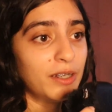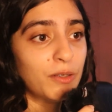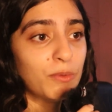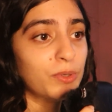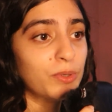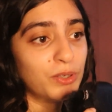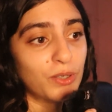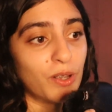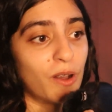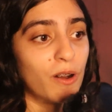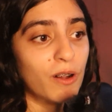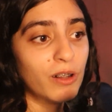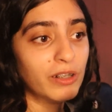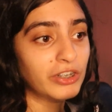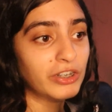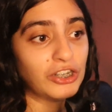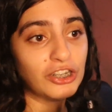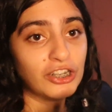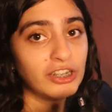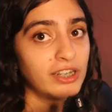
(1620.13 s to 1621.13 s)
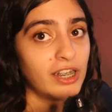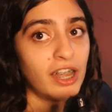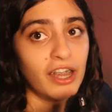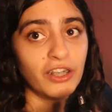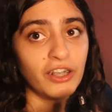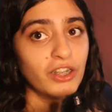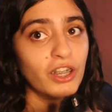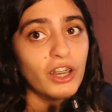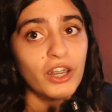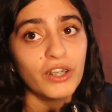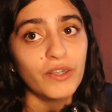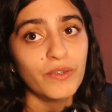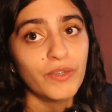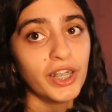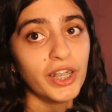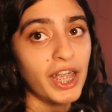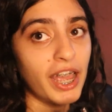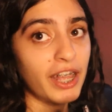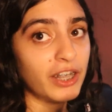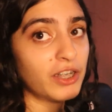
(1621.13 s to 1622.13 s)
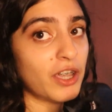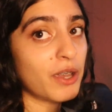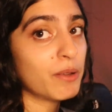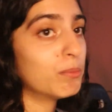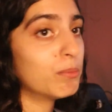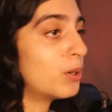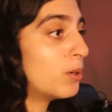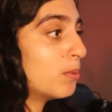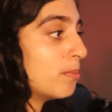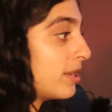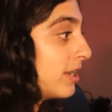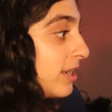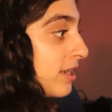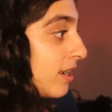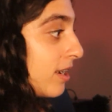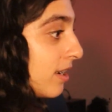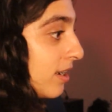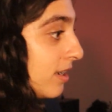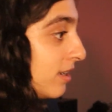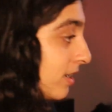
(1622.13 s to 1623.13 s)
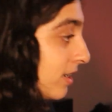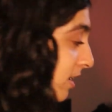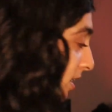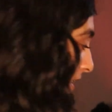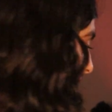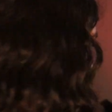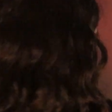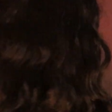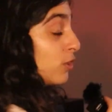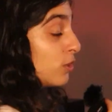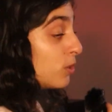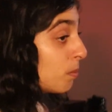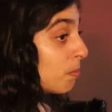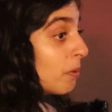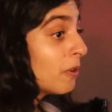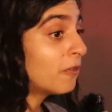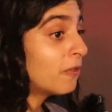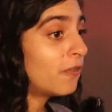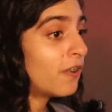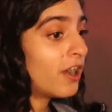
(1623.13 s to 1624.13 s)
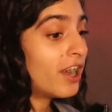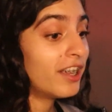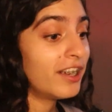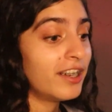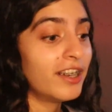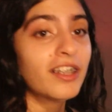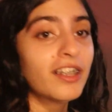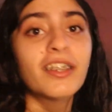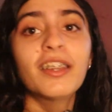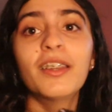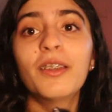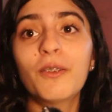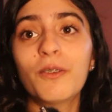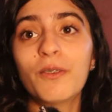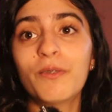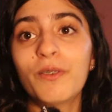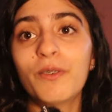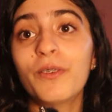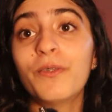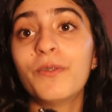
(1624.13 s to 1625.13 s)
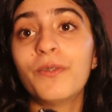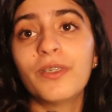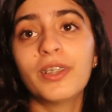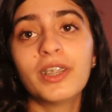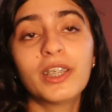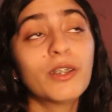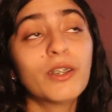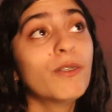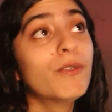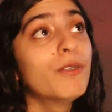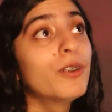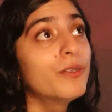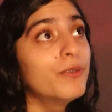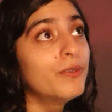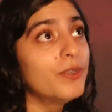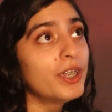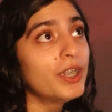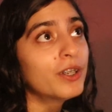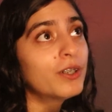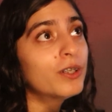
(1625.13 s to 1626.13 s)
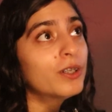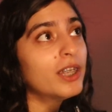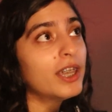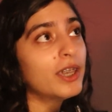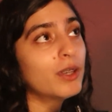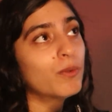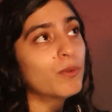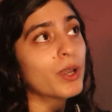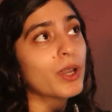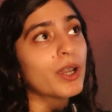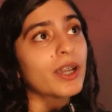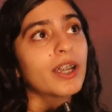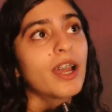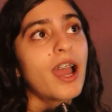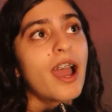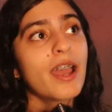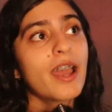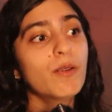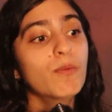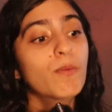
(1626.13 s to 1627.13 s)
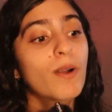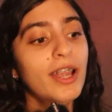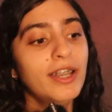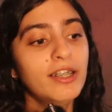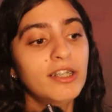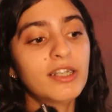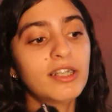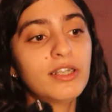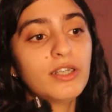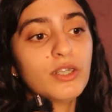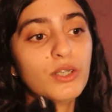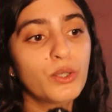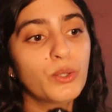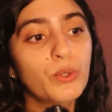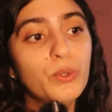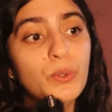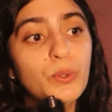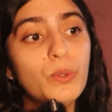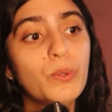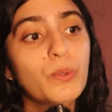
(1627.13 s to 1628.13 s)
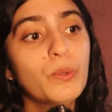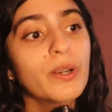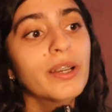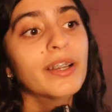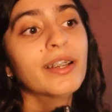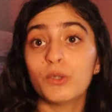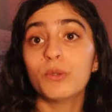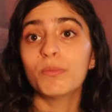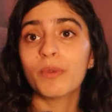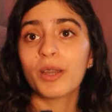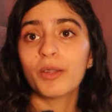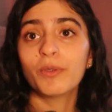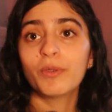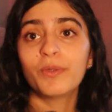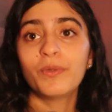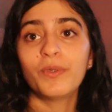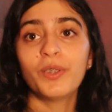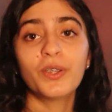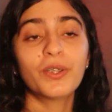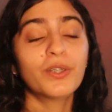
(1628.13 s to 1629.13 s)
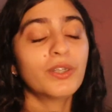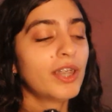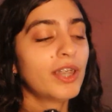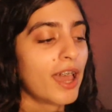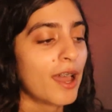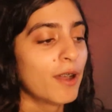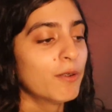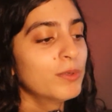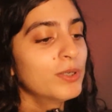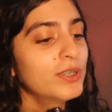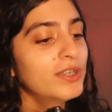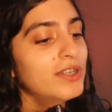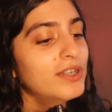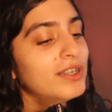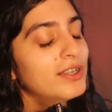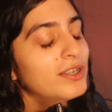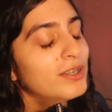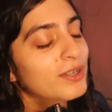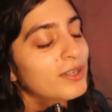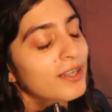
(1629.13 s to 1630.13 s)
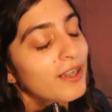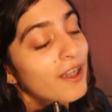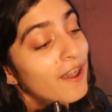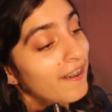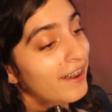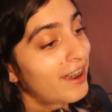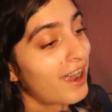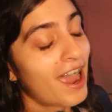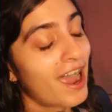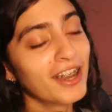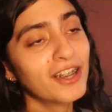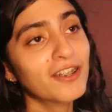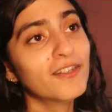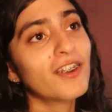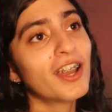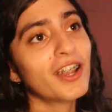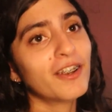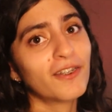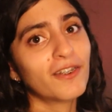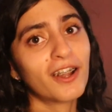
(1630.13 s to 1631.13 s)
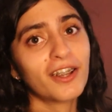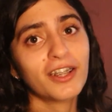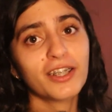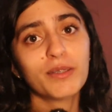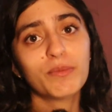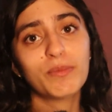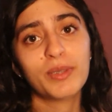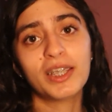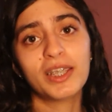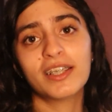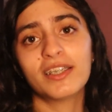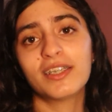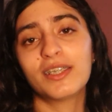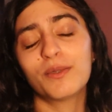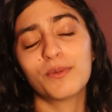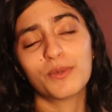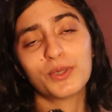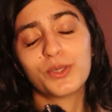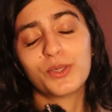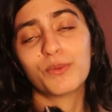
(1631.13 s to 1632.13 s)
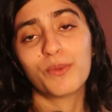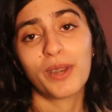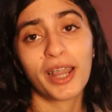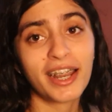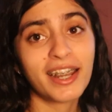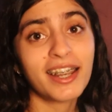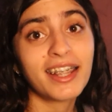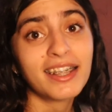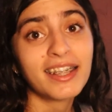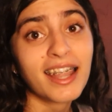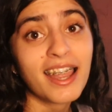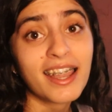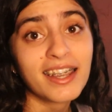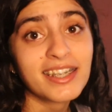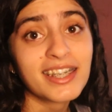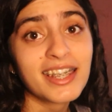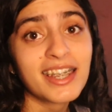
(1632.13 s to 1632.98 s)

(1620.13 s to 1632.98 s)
It was all just I thought of it at that moment and I did it. Super fun. The reveal, like where I went to do my reveal, that was kind of ironic because it was raining that